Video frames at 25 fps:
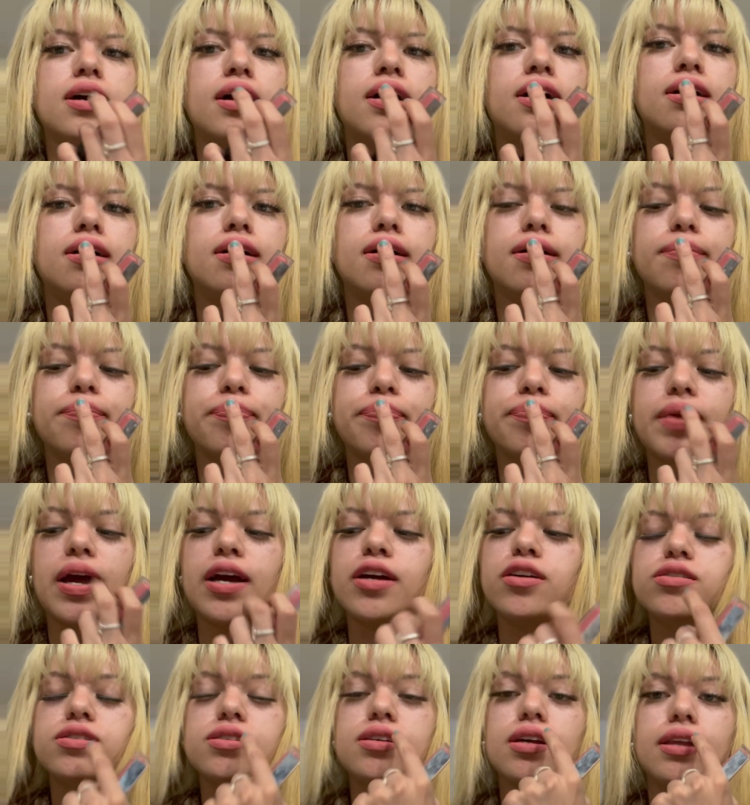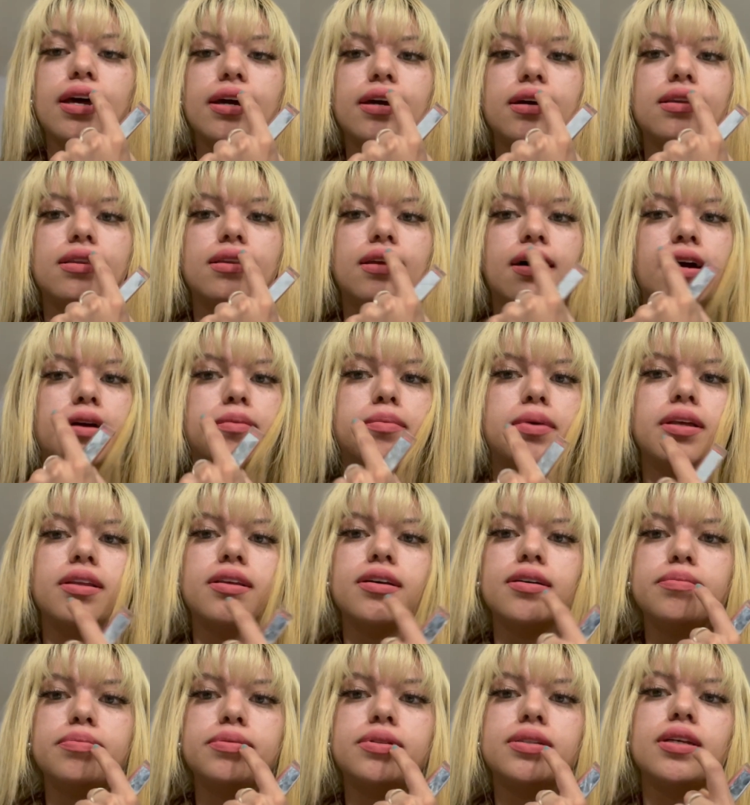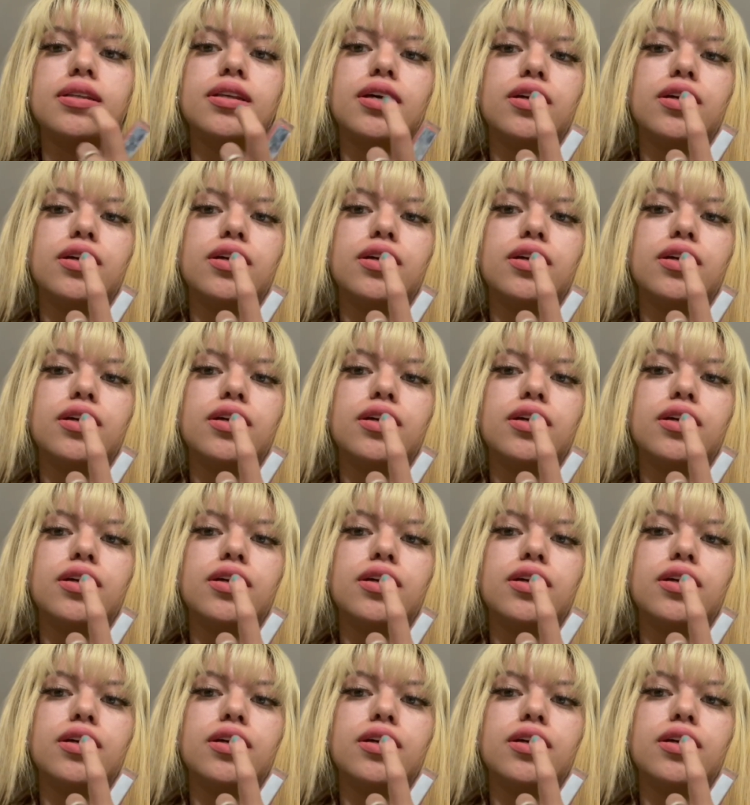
I used to like line my lips and